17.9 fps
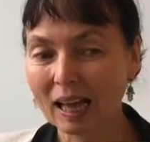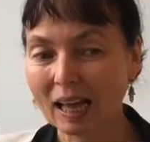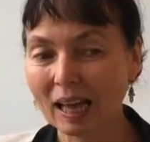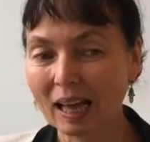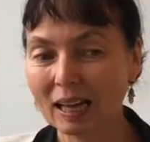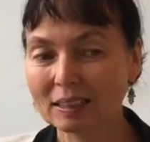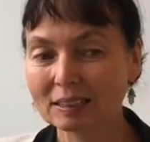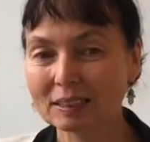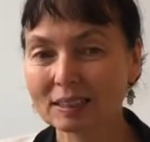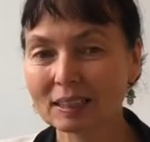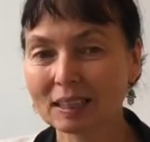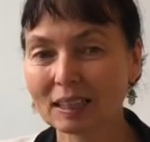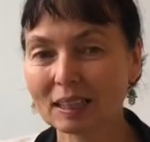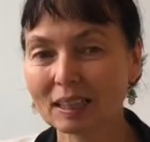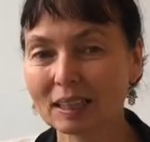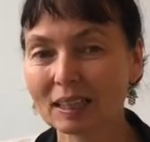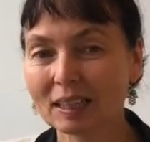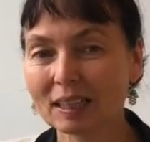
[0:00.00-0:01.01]
And
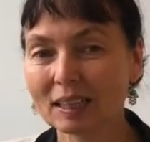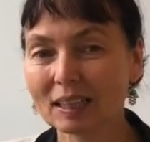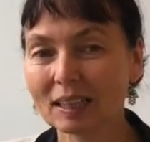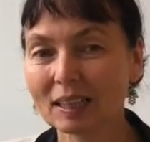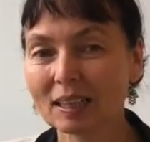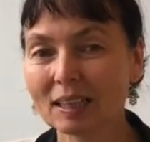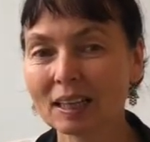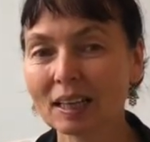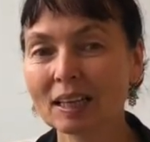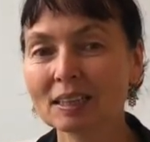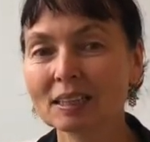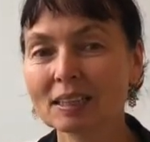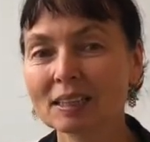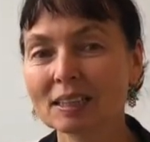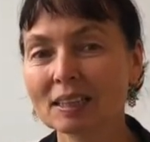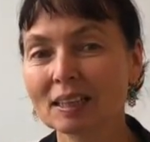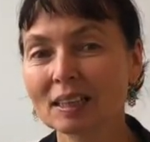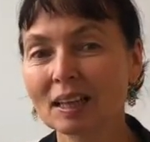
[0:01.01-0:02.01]

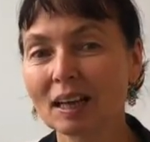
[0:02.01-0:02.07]
this